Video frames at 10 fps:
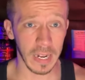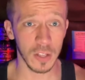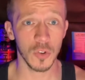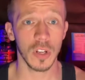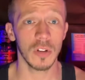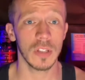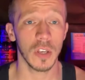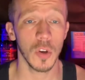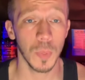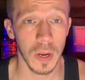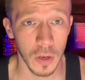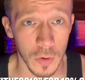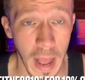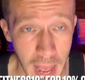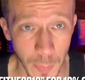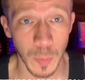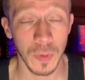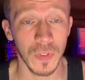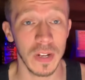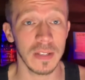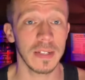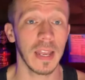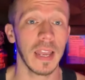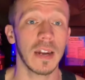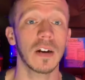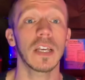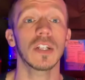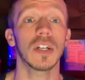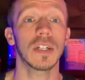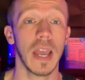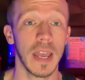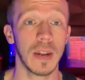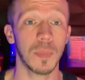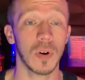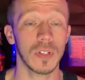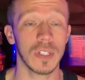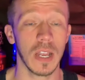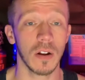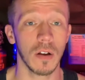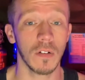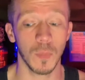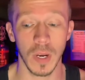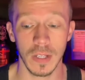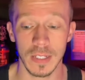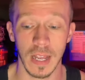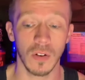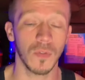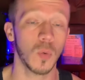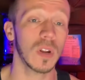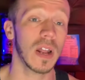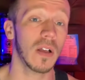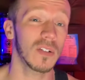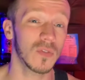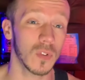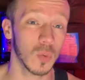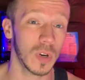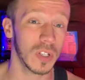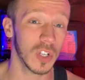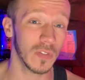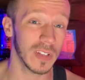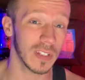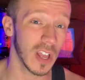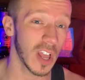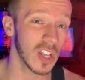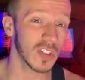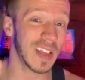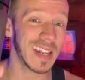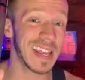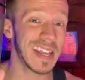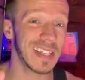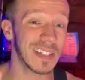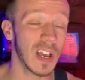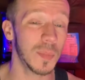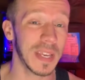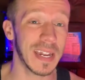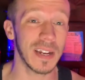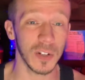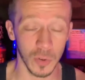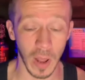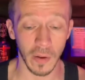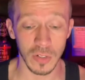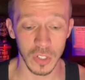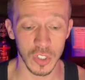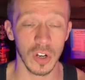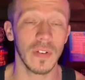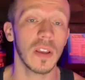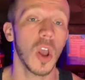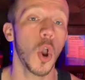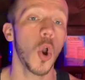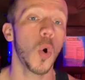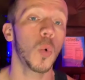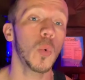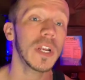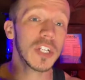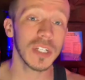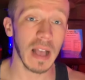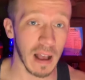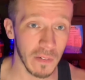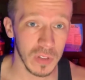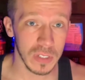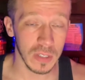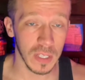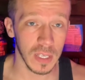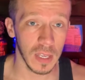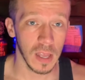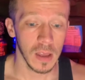you can use the coupon code OPPERMANFITNESS10 to get you 10% off, bringing this down to $40 for 20 servings. So that is coming in at $2 a serving, which is obviously,